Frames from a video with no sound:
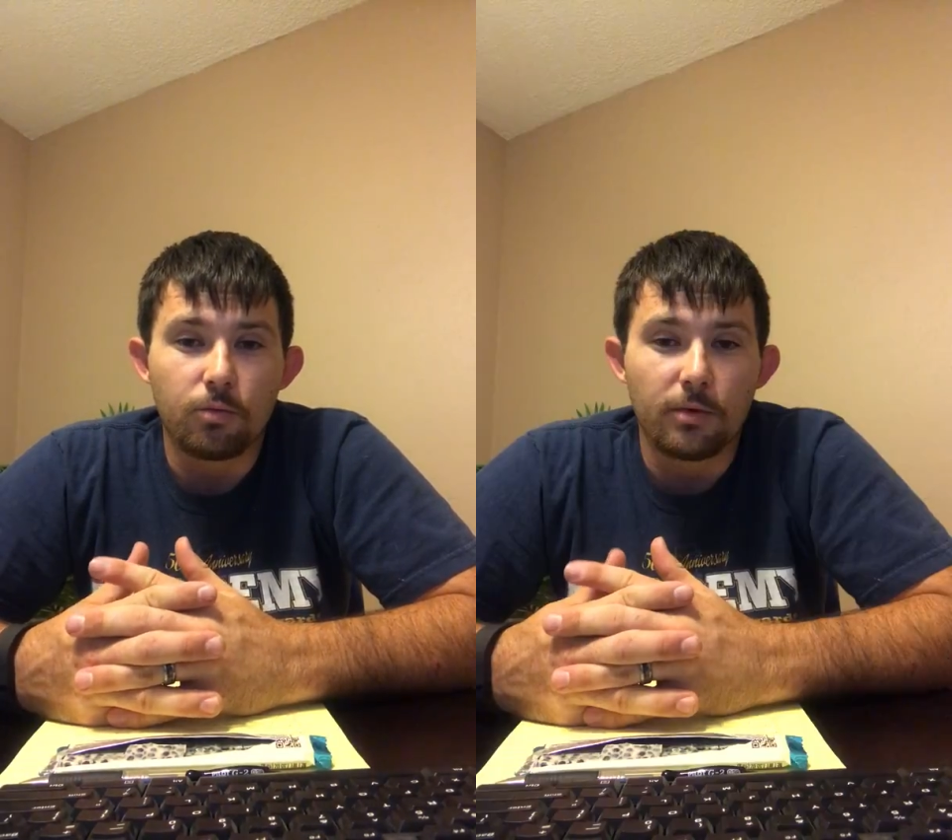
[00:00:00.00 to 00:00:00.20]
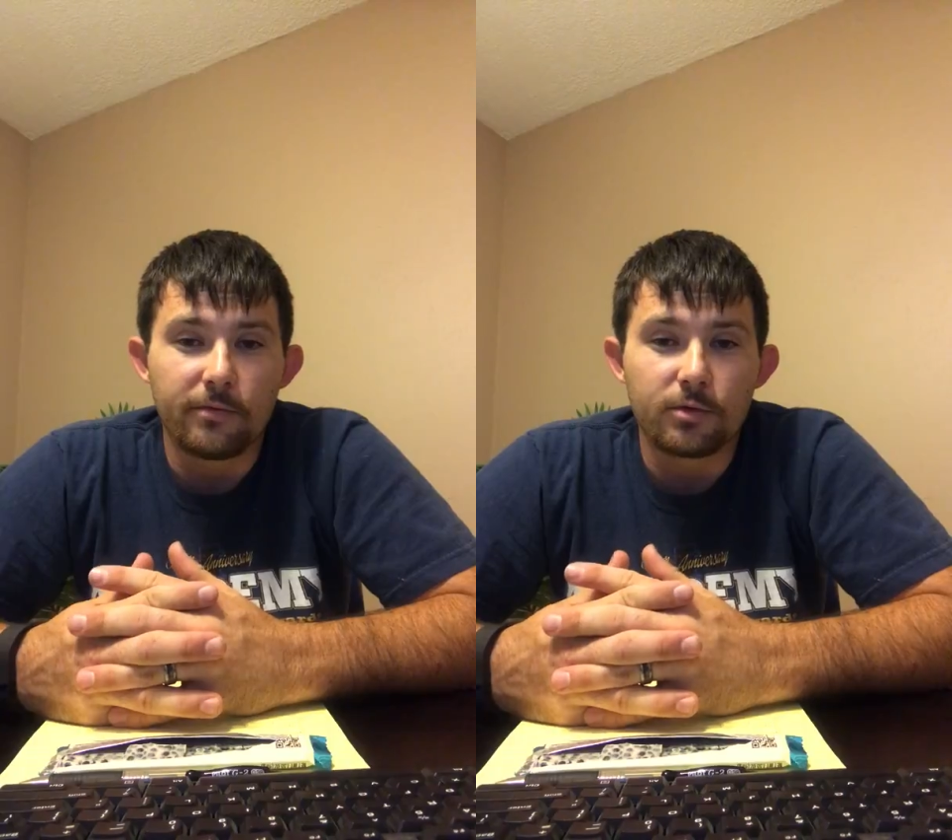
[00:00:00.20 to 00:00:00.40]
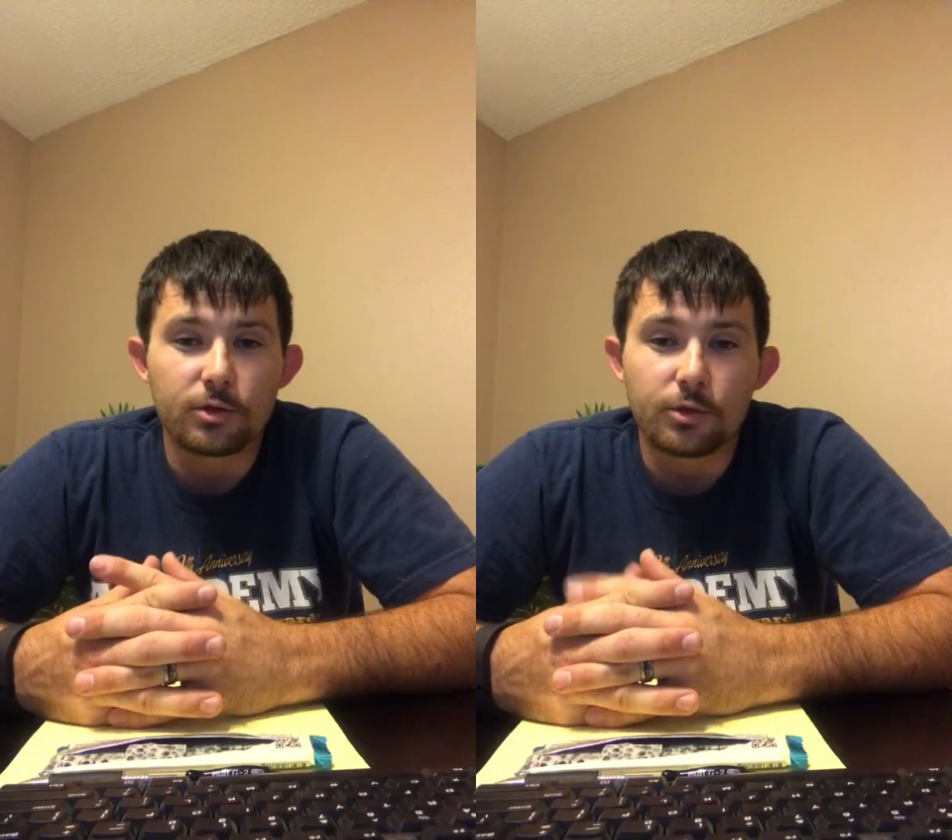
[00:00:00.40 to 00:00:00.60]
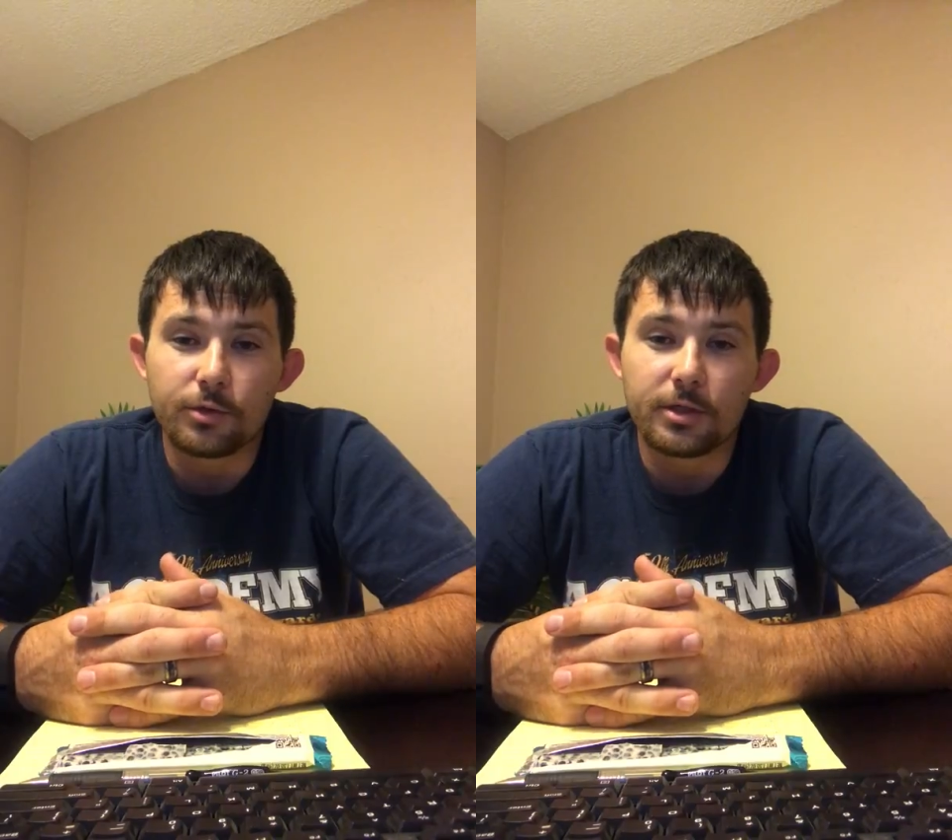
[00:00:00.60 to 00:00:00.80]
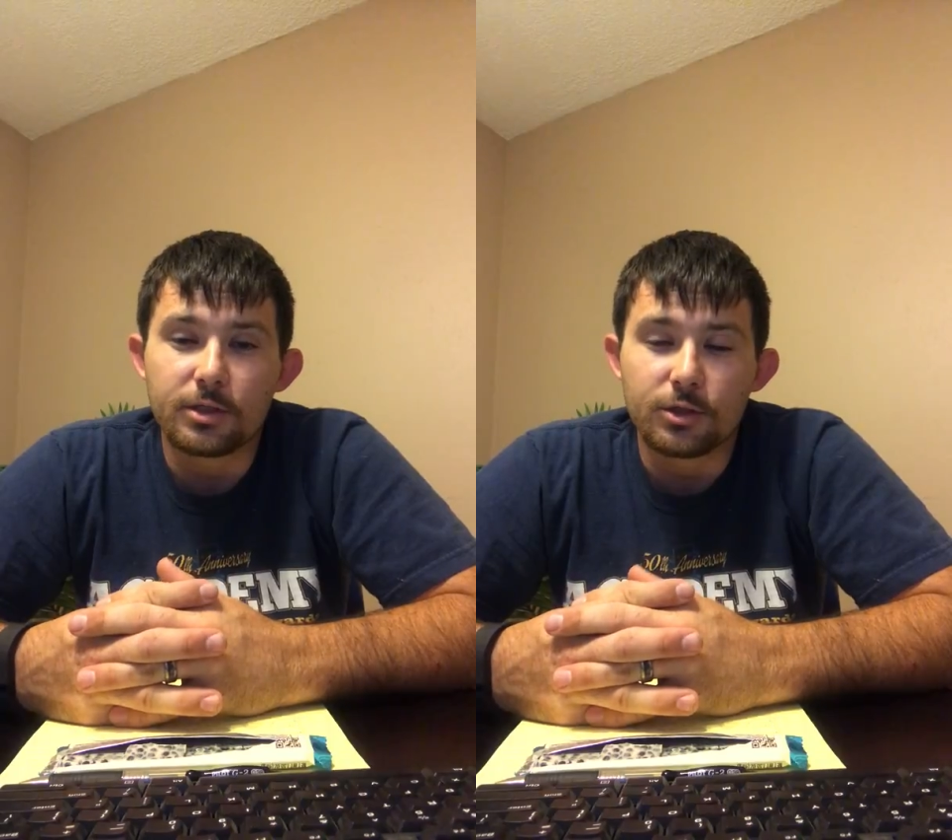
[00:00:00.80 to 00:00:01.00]
rivers,
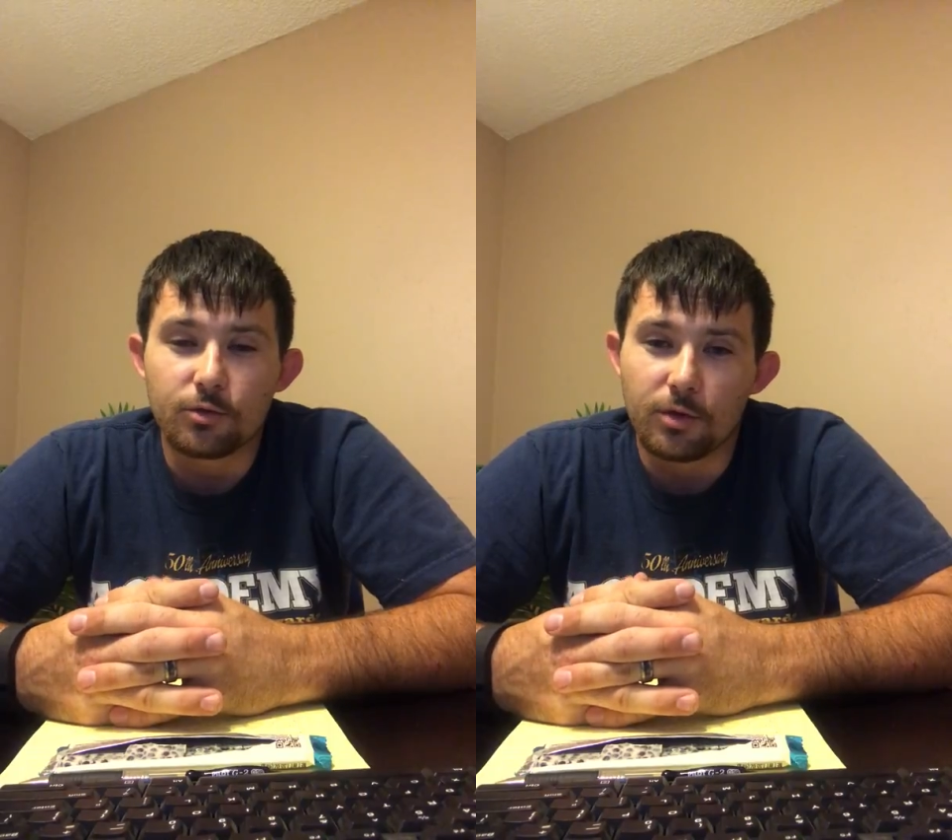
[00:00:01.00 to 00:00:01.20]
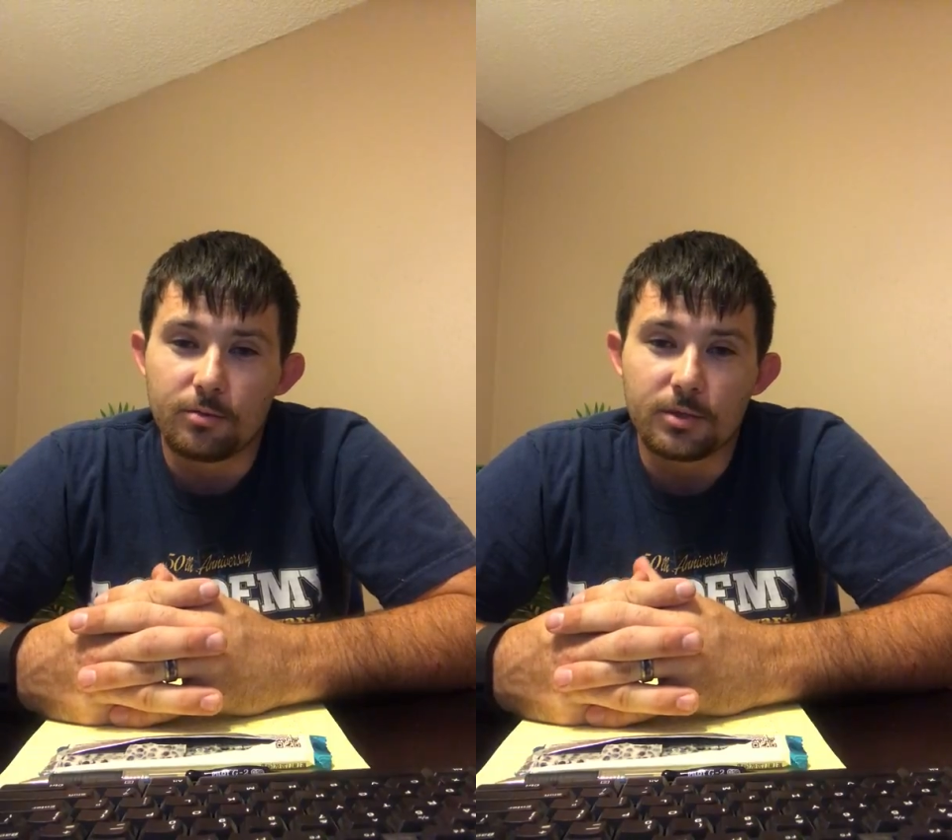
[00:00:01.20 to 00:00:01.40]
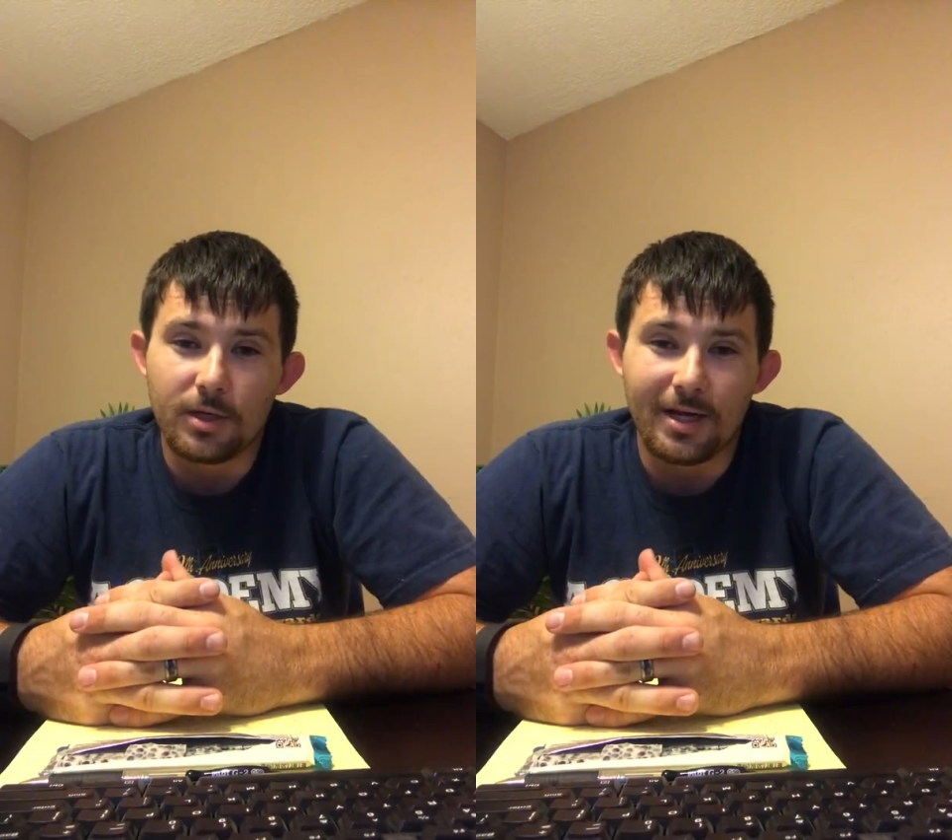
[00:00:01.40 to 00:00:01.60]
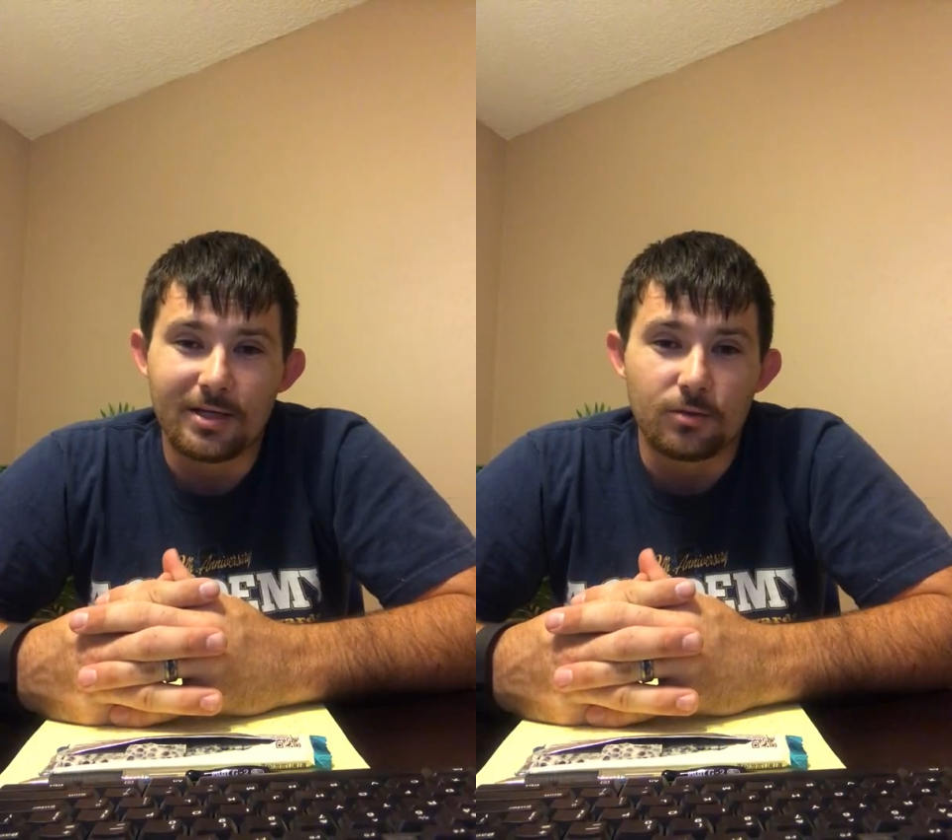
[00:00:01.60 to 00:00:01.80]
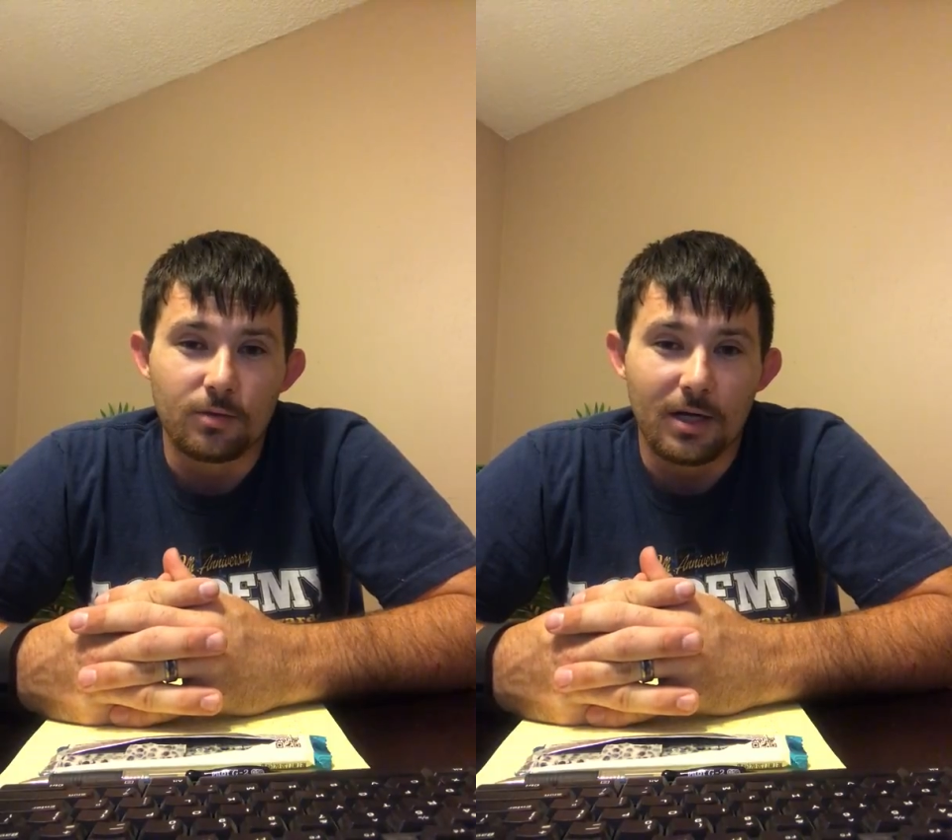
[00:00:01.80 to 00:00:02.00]
creeks, streams, and
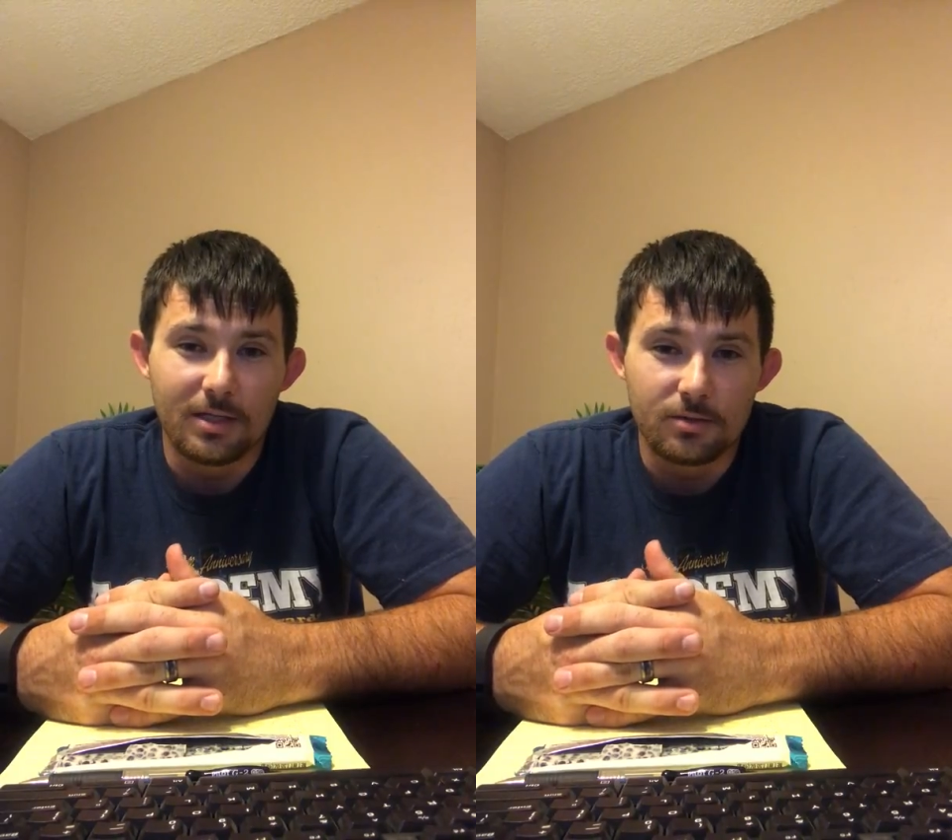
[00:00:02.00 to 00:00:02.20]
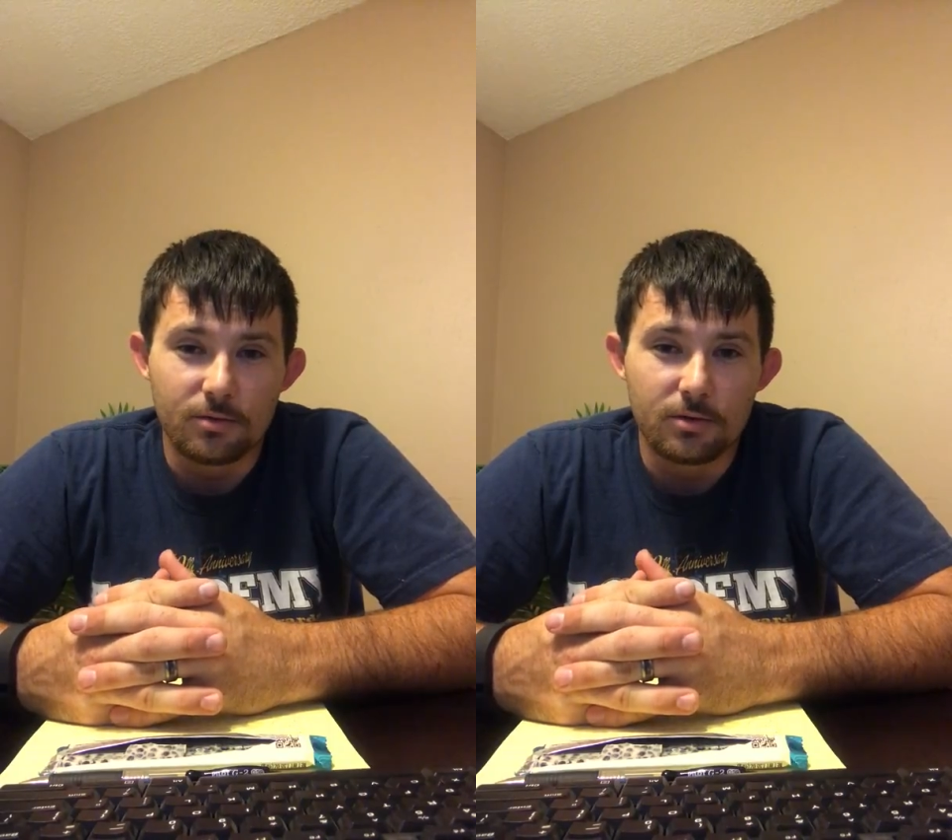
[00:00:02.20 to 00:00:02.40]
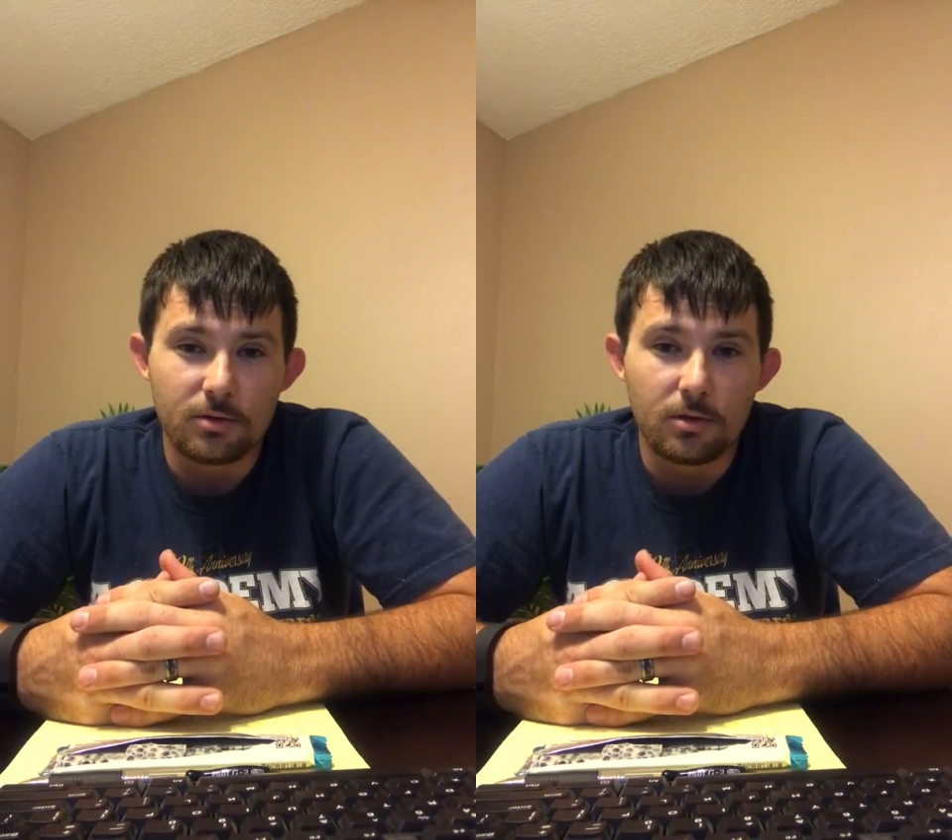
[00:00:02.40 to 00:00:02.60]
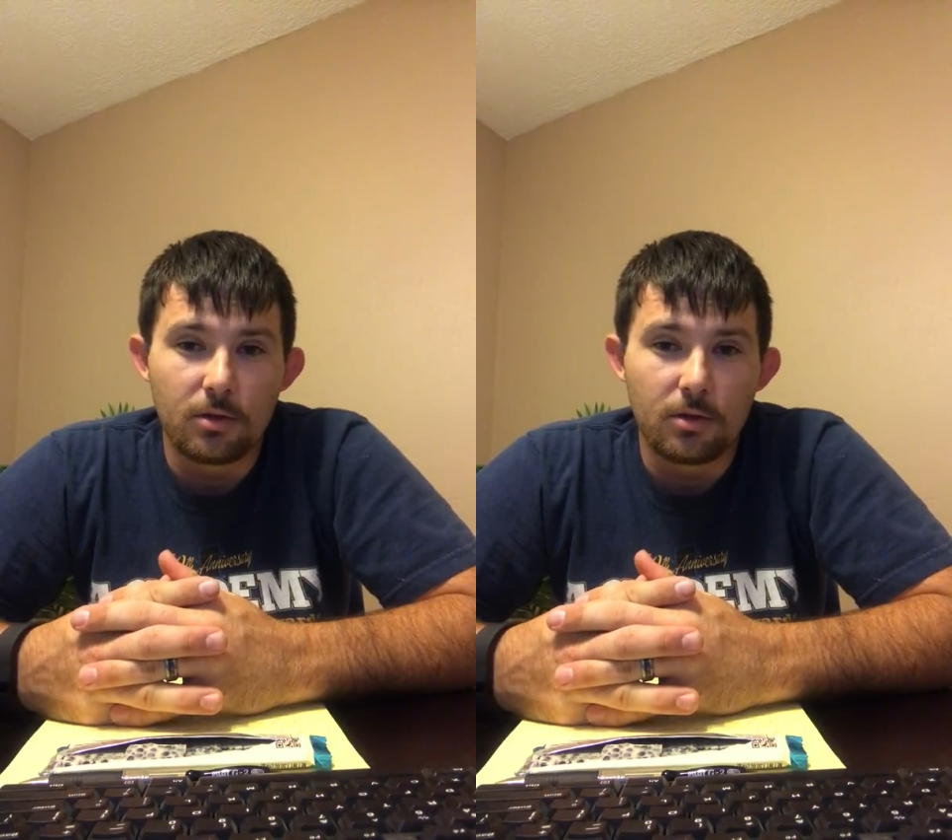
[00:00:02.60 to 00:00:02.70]
natural geysers